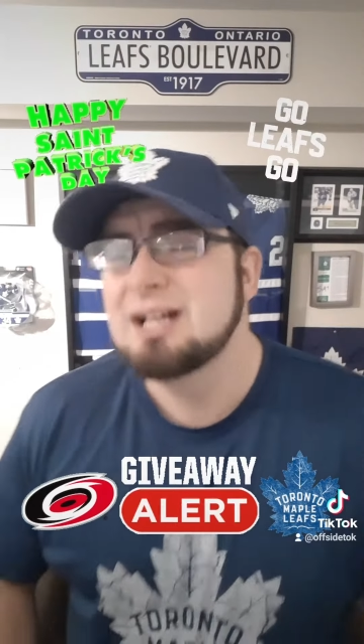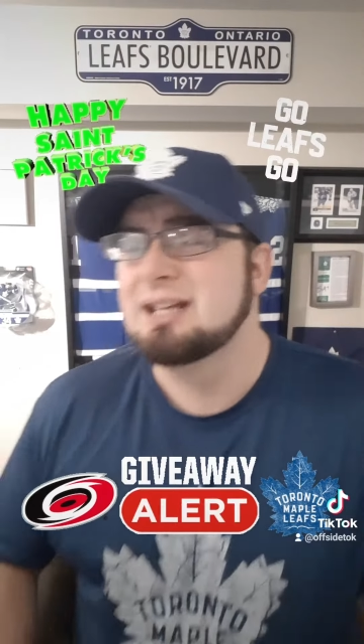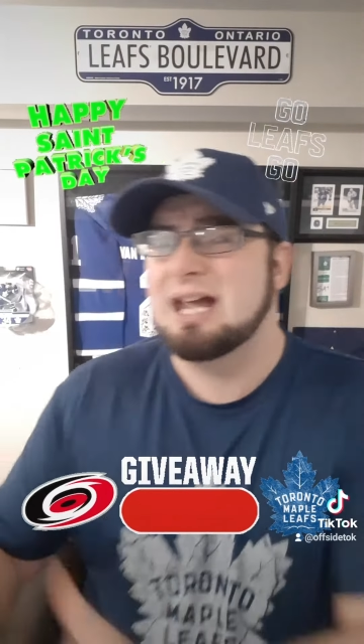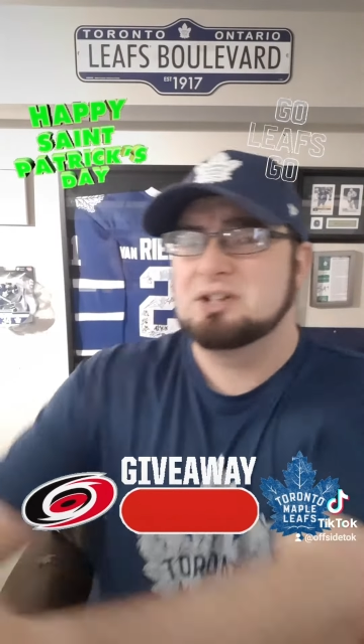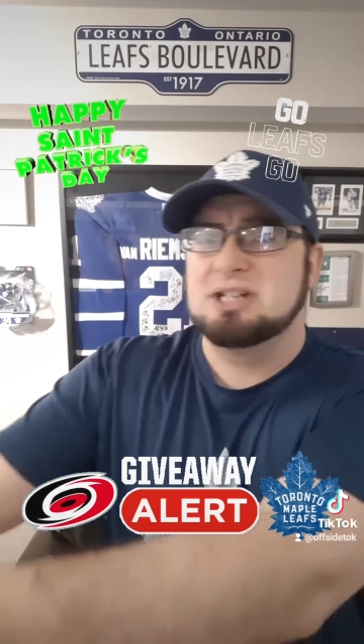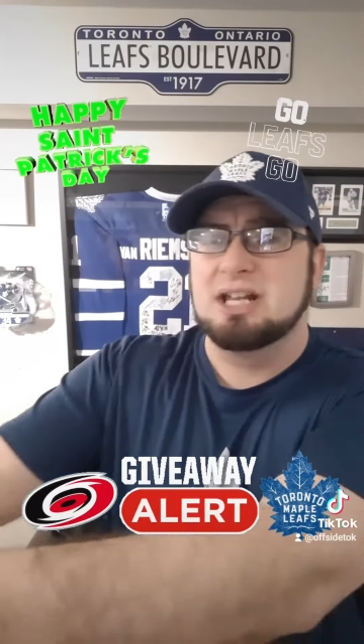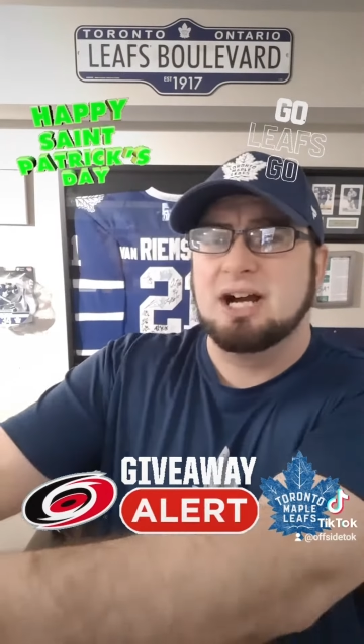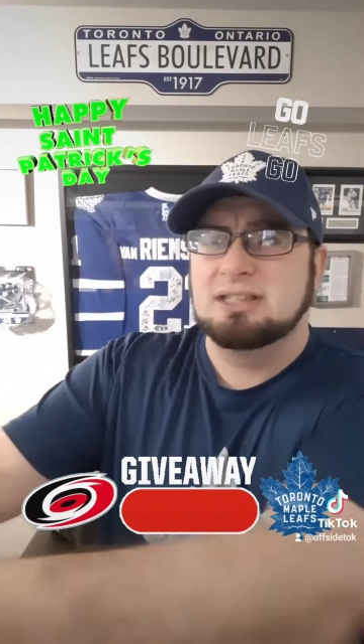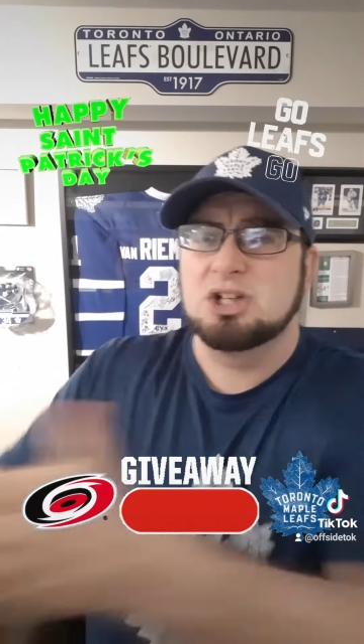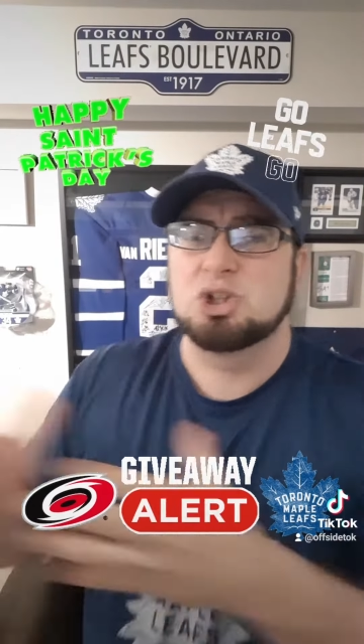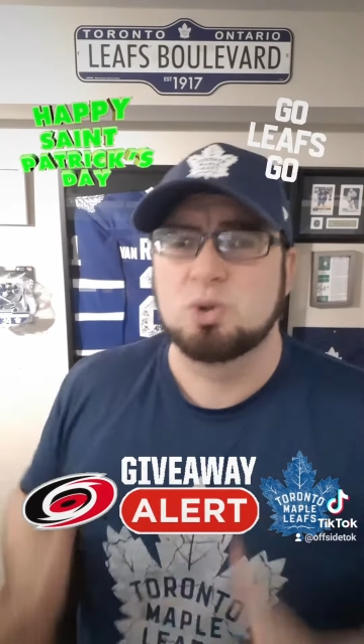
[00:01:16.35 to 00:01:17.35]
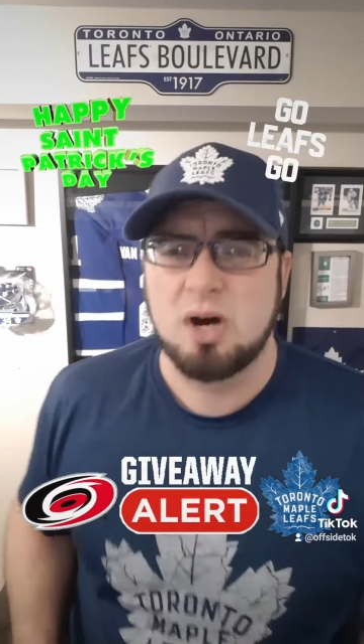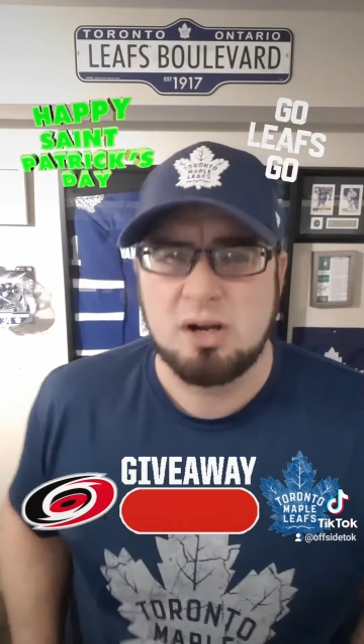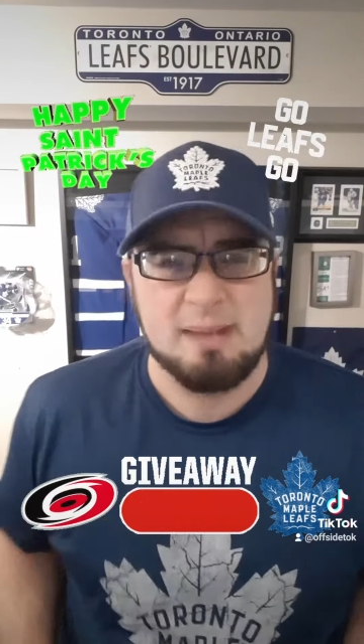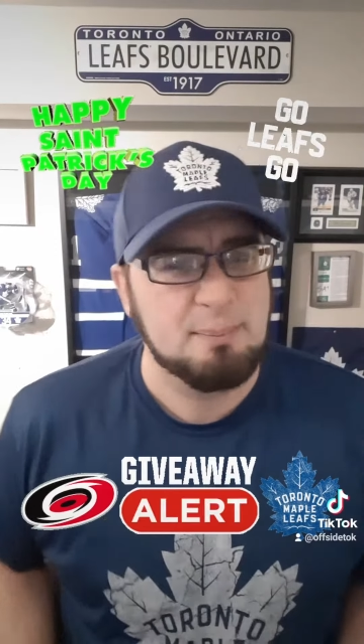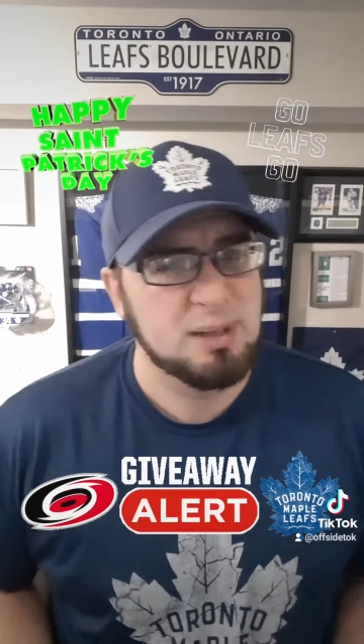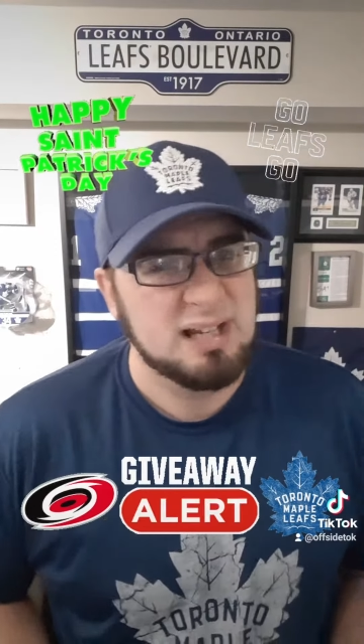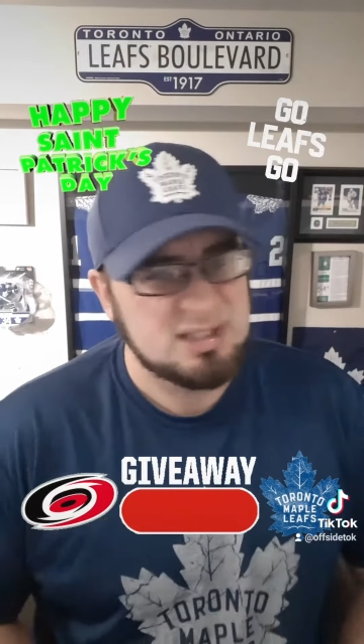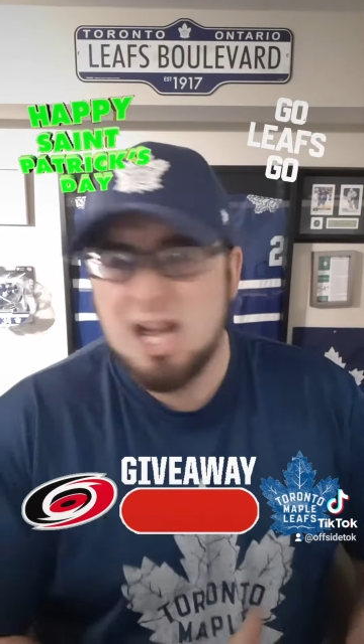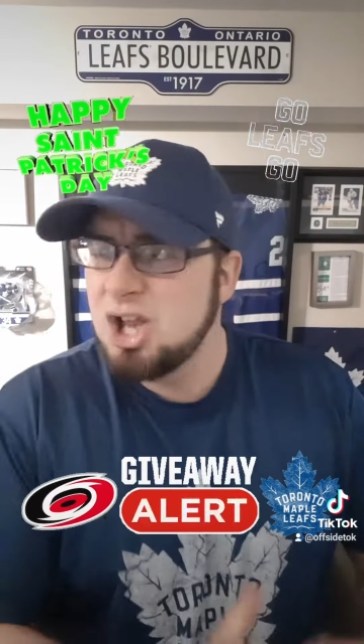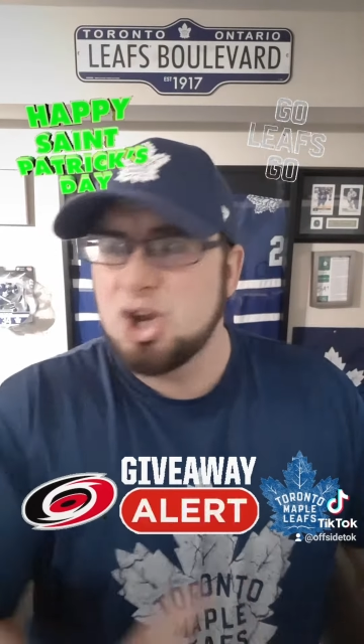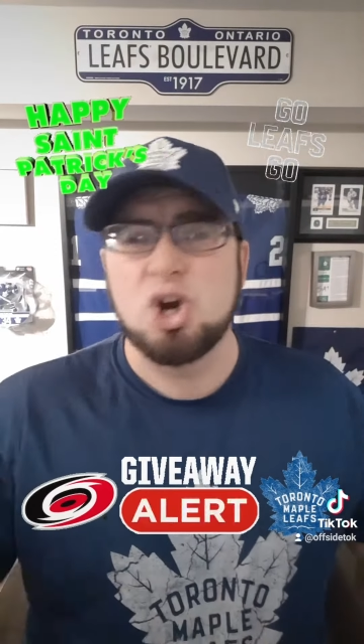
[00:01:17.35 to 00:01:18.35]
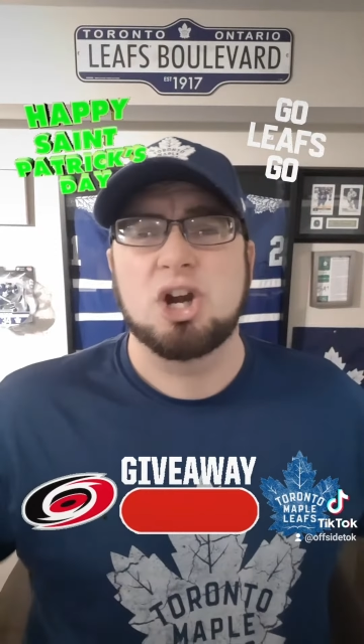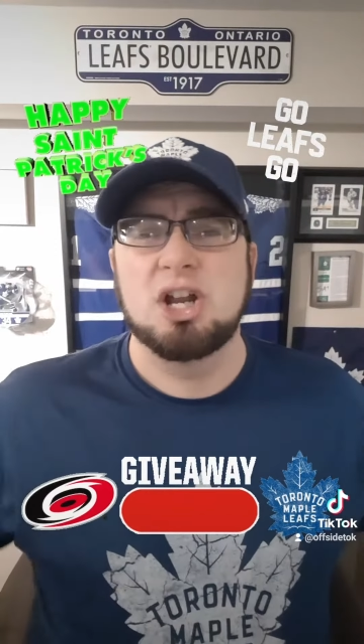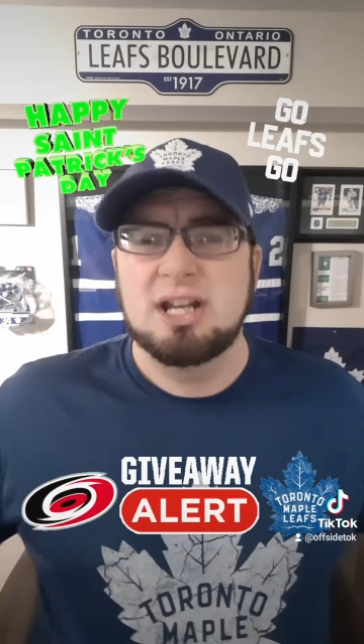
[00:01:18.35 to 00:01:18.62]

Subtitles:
Now tonight, the Toronto Maple Leafs looking